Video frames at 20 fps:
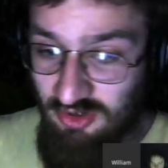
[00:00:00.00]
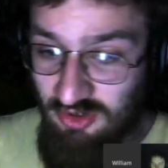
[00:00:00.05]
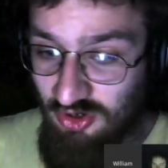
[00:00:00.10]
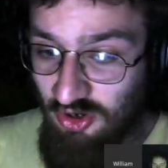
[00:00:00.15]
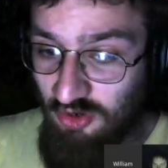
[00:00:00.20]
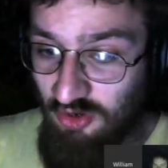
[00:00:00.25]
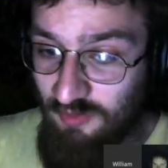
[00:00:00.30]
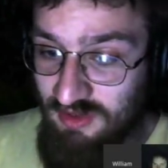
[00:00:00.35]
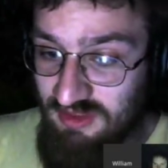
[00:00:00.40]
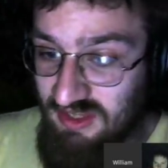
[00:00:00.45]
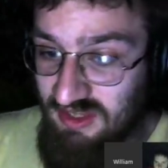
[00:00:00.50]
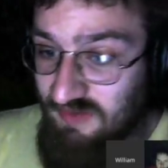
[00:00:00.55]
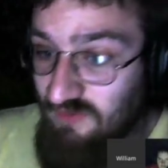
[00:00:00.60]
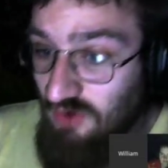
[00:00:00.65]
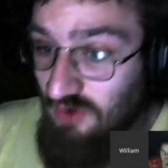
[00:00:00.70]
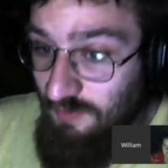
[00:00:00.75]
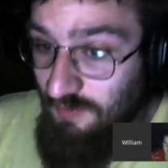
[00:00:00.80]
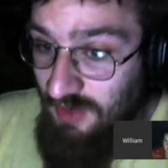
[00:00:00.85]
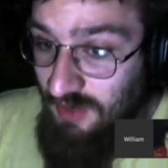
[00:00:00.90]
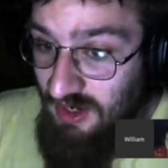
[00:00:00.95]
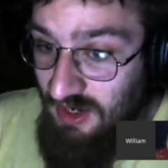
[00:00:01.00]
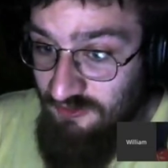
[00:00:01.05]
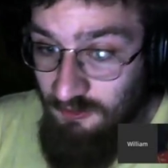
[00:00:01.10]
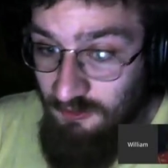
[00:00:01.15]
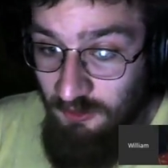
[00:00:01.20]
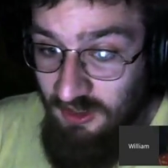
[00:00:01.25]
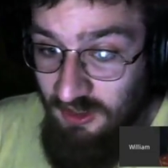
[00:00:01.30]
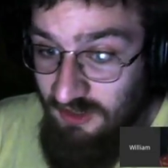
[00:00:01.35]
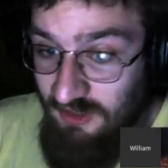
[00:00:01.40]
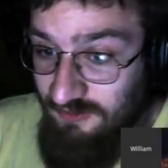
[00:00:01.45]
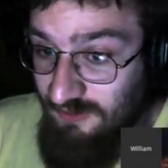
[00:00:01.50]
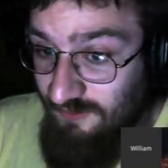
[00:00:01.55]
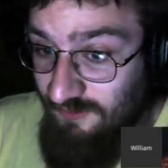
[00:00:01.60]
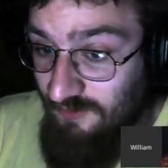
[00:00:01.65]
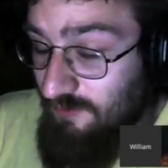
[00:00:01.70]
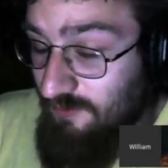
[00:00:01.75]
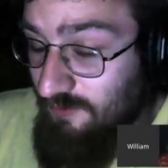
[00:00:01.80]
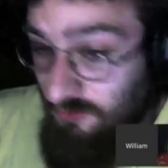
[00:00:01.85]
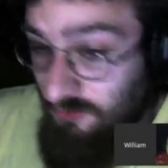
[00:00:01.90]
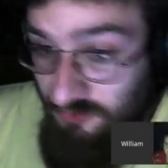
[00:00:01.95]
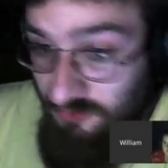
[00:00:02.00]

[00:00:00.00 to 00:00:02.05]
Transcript: you go on my DeviantArt page, I already got stuff up for